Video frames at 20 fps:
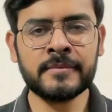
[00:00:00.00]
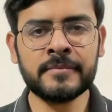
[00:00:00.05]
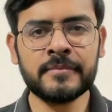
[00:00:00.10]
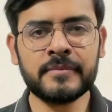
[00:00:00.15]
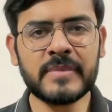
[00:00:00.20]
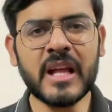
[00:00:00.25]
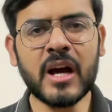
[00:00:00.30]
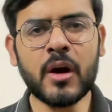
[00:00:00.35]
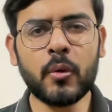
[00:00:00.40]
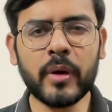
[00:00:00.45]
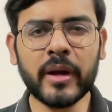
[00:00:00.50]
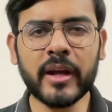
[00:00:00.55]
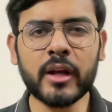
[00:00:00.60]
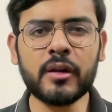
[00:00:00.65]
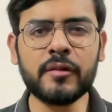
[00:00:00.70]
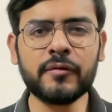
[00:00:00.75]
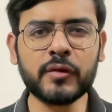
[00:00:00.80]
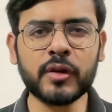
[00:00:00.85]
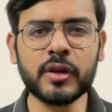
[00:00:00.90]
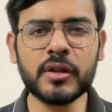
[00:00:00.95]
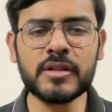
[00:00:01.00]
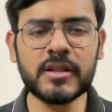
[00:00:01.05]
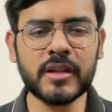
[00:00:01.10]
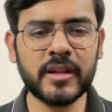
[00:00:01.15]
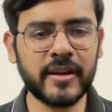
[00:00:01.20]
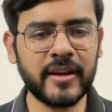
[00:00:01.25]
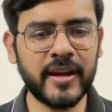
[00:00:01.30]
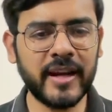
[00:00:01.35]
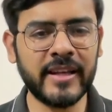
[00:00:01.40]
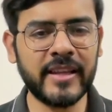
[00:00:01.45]
Now we can of course
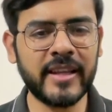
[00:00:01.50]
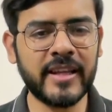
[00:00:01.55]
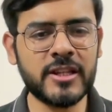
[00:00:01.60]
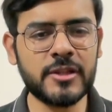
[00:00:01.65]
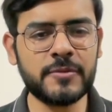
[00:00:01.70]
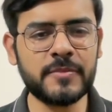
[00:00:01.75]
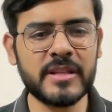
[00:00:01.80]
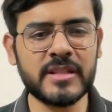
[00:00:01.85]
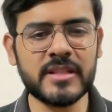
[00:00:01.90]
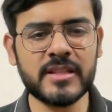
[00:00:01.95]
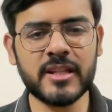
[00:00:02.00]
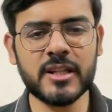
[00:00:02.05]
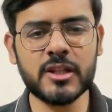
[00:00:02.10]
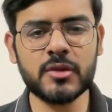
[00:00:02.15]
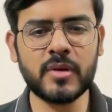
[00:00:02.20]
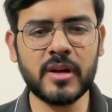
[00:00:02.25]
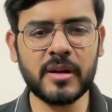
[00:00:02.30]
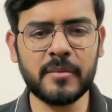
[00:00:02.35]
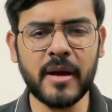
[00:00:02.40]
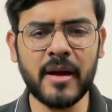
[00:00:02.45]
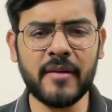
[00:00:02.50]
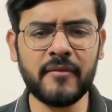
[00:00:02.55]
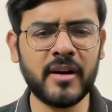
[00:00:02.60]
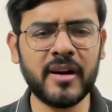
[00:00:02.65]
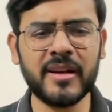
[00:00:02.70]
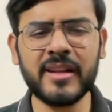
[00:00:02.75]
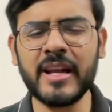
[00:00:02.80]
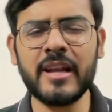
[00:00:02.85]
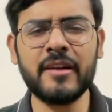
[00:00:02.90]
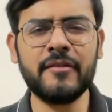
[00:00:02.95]
read these messages one by
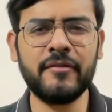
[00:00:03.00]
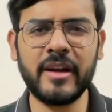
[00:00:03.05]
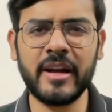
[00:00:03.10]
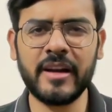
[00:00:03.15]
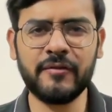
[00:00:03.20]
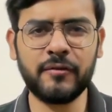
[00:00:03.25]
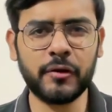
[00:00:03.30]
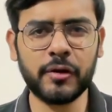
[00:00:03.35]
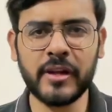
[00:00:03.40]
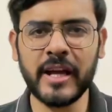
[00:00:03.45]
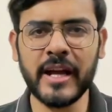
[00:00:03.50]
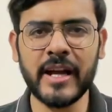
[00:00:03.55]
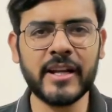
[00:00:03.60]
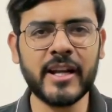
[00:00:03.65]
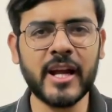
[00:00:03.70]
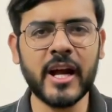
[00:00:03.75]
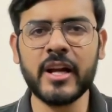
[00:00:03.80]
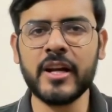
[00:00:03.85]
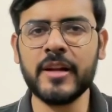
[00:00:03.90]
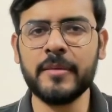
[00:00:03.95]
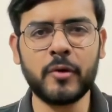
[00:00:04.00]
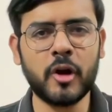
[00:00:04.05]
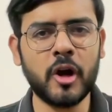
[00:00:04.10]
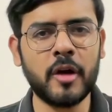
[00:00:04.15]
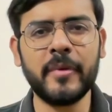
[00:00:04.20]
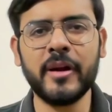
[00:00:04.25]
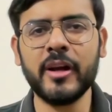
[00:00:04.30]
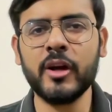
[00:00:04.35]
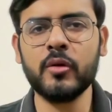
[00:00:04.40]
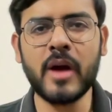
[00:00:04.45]
one and wait for the entire
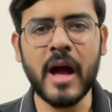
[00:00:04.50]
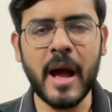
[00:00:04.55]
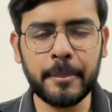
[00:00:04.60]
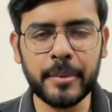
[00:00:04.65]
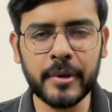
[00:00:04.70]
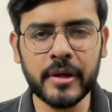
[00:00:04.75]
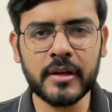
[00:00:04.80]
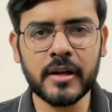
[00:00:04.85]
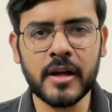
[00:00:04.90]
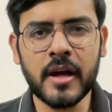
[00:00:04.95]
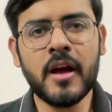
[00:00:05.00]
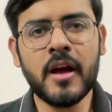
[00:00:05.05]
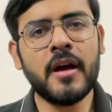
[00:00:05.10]
deployment to happen.